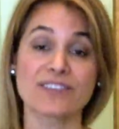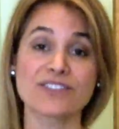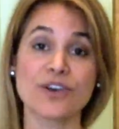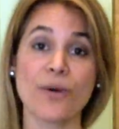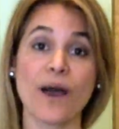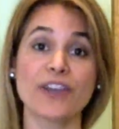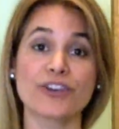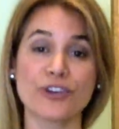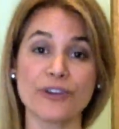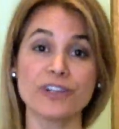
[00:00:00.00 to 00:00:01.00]
And so I
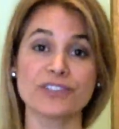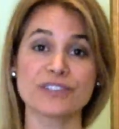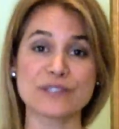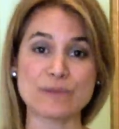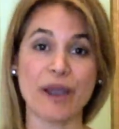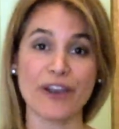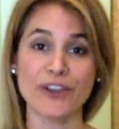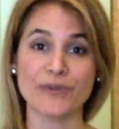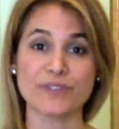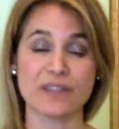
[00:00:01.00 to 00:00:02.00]
encourage and inspire
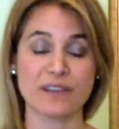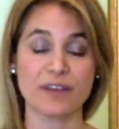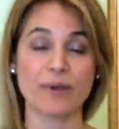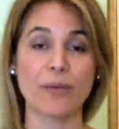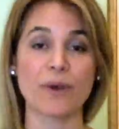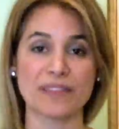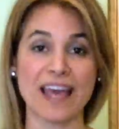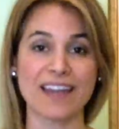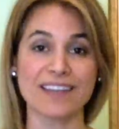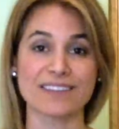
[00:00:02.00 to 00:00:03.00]
you to think about what
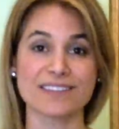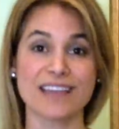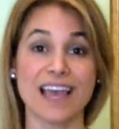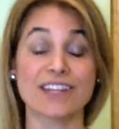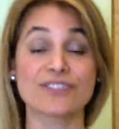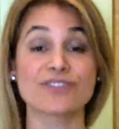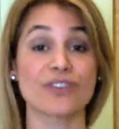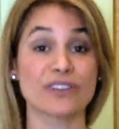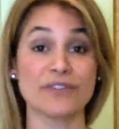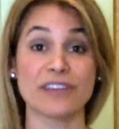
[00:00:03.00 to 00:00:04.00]
that is and to
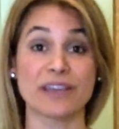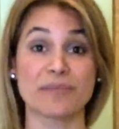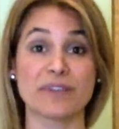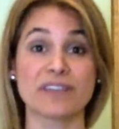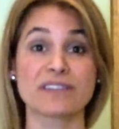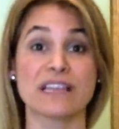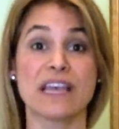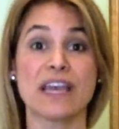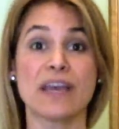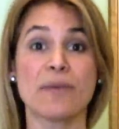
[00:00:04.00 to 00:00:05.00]
start living it because
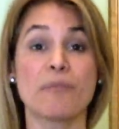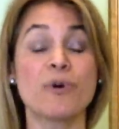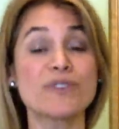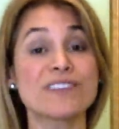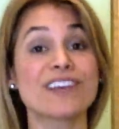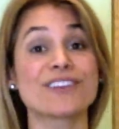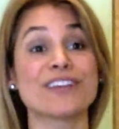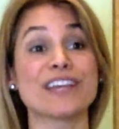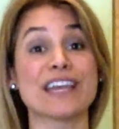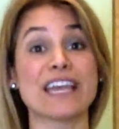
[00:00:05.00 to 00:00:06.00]
most
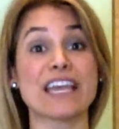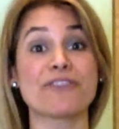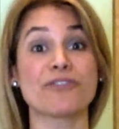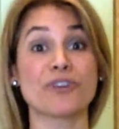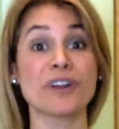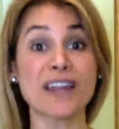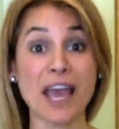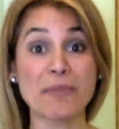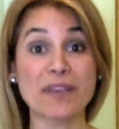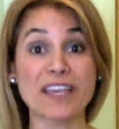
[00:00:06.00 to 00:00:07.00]
likely if you're
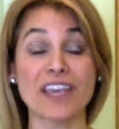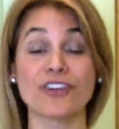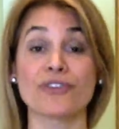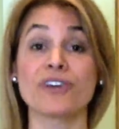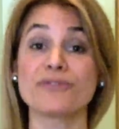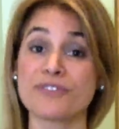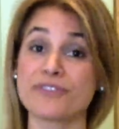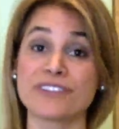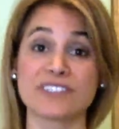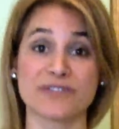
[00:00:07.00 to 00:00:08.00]
unhappy and you're
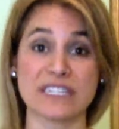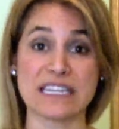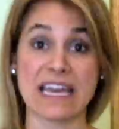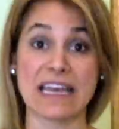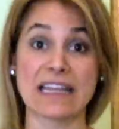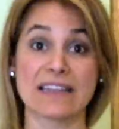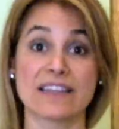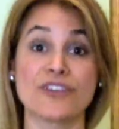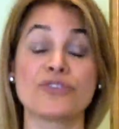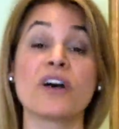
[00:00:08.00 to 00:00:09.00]
unfulfilled every day,
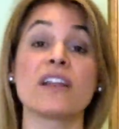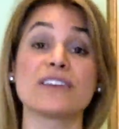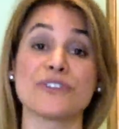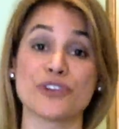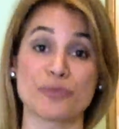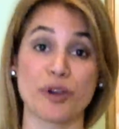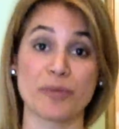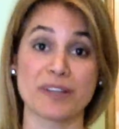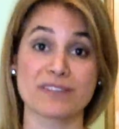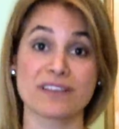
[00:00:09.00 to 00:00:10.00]
then you're not living your
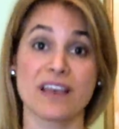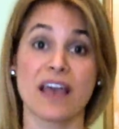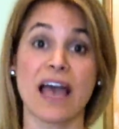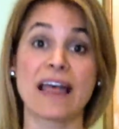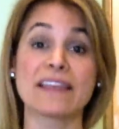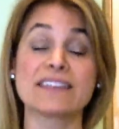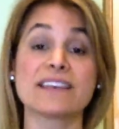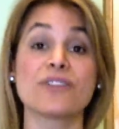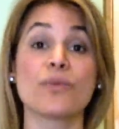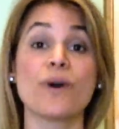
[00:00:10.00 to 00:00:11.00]
purpose. And they
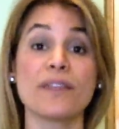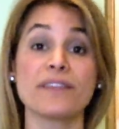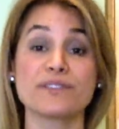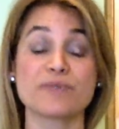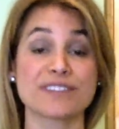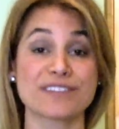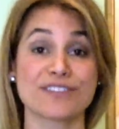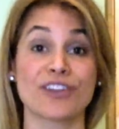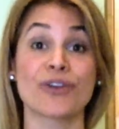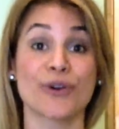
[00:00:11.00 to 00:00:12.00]
say the wealthiest places
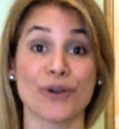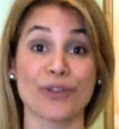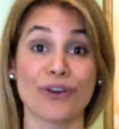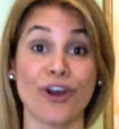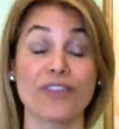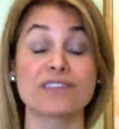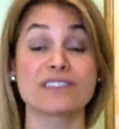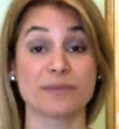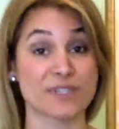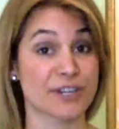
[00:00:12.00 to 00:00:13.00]
on earth are the
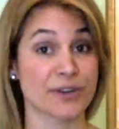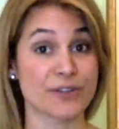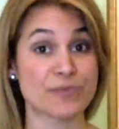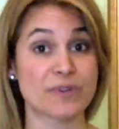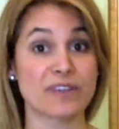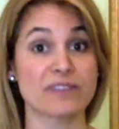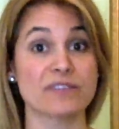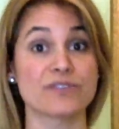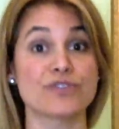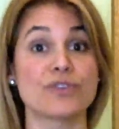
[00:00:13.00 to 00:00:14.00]
cemeteries because
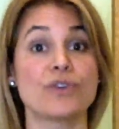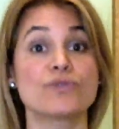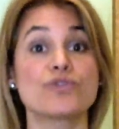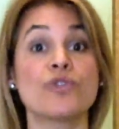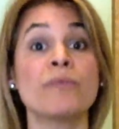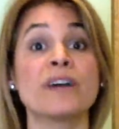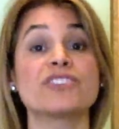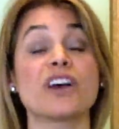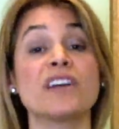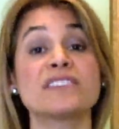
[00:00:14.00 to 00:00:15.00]
there's so
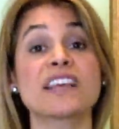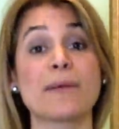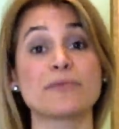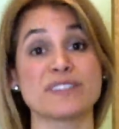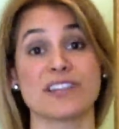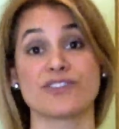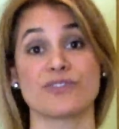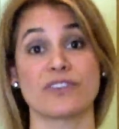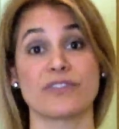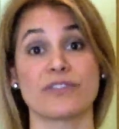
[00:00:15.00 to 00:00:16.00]
much untapped
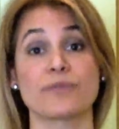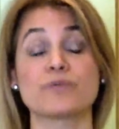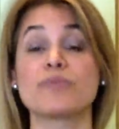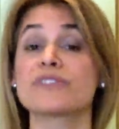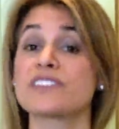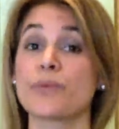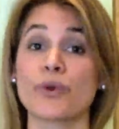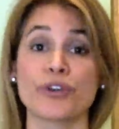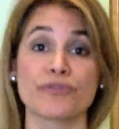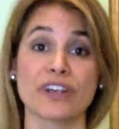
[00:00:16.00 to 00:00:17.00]
potential there. There was books that
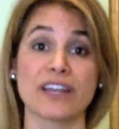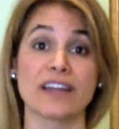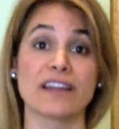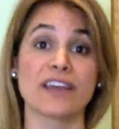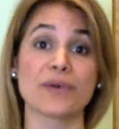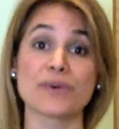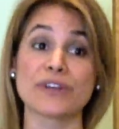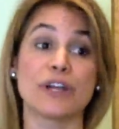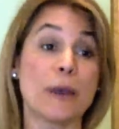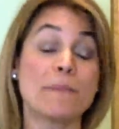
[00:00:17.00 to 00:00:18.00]
weren't written, there
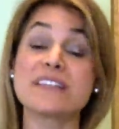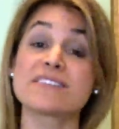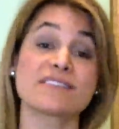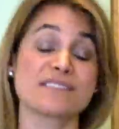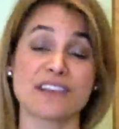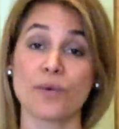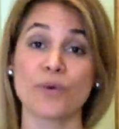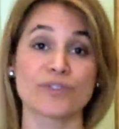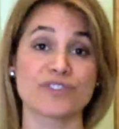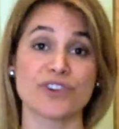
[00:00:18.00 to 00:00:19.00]
were businesses that
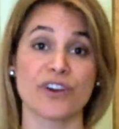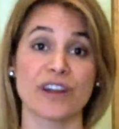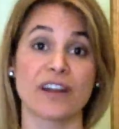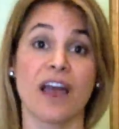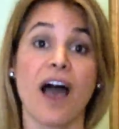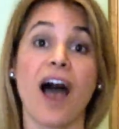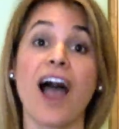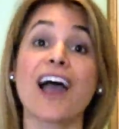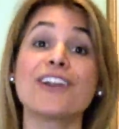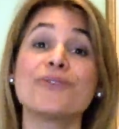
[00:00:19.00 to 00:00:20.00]
weren't started.
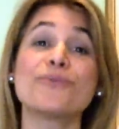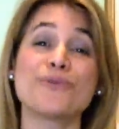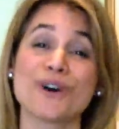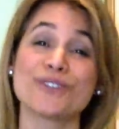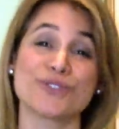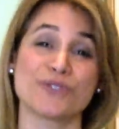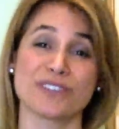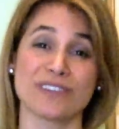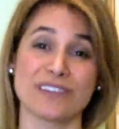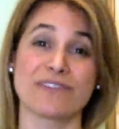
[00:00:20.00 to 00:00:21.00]
I don't want you
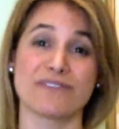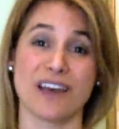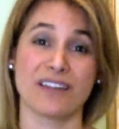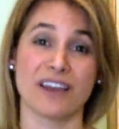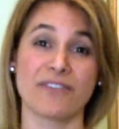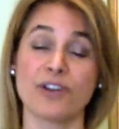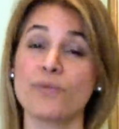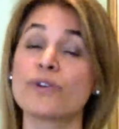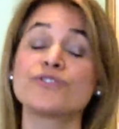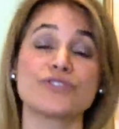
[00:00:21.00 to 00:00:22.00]
to live that life. I
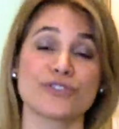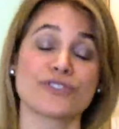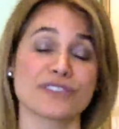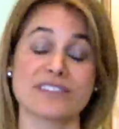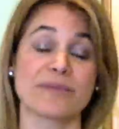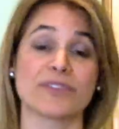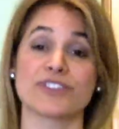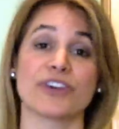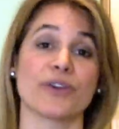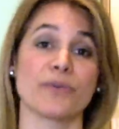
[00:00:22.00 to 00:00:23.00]
don't want you to go to
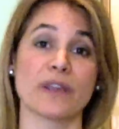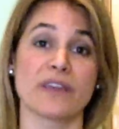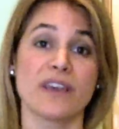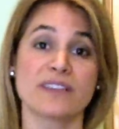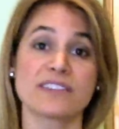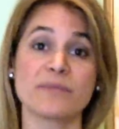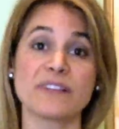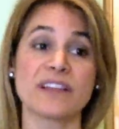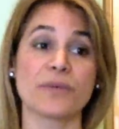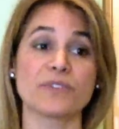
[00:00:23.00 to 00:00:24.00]
cemetery with
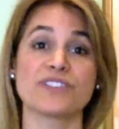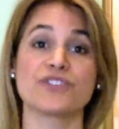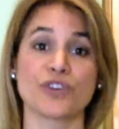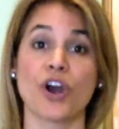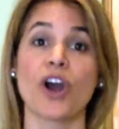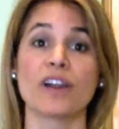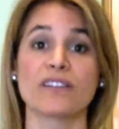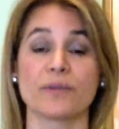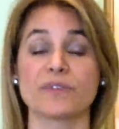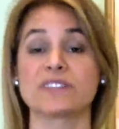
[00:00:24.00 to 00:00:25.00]
something that was in your heart
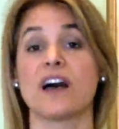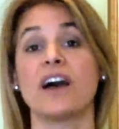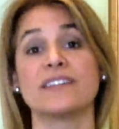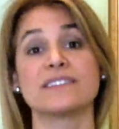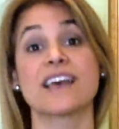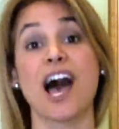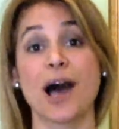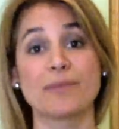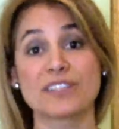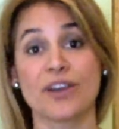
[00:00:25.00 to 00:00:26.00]
that was
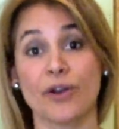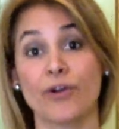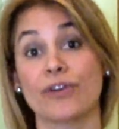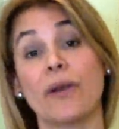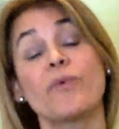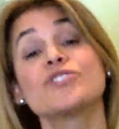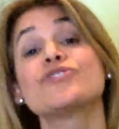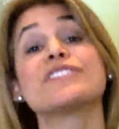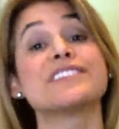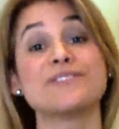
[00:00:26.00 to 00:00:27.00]
untapped. Or I want
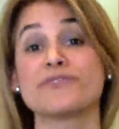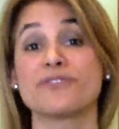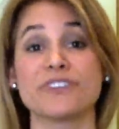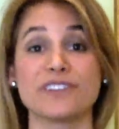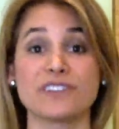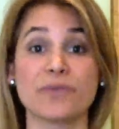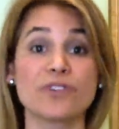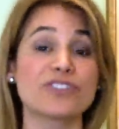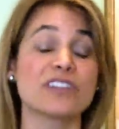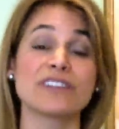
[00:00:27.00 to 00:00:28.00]
you to live fulfilled. I
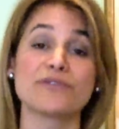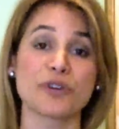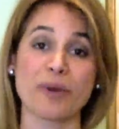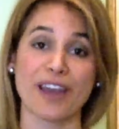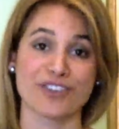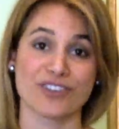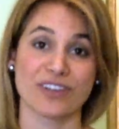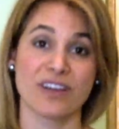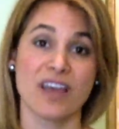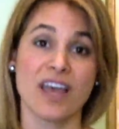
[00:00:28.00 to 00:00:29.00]
want you to live your
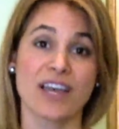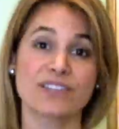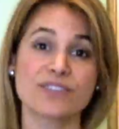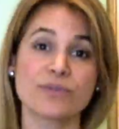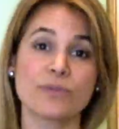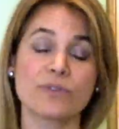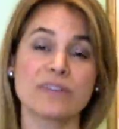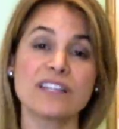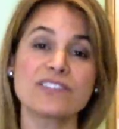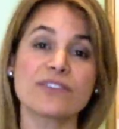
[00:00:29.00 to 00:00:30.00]
passion. And so
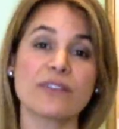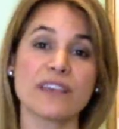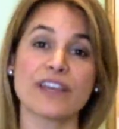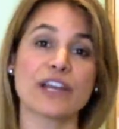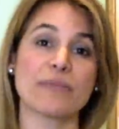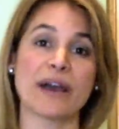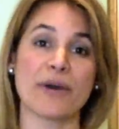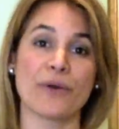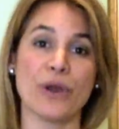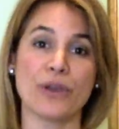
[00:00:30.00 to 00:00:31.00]
let's start thinking
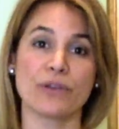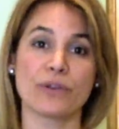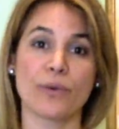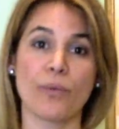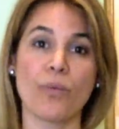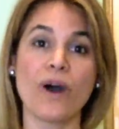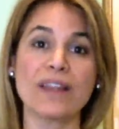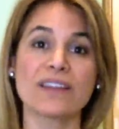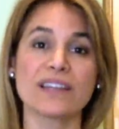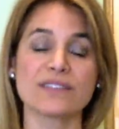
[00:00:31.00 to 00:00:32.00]
about, you know,
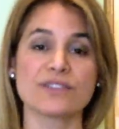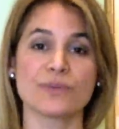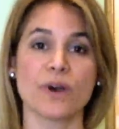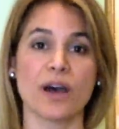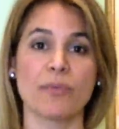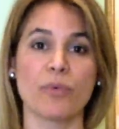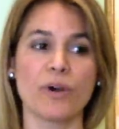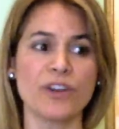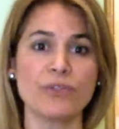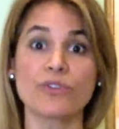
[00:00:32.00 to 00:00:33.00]
what lights you up?
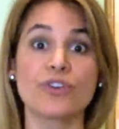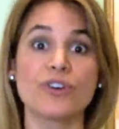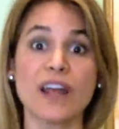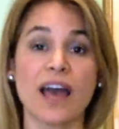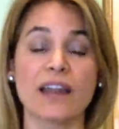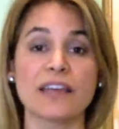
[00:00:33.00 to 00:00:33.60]
What are you good at?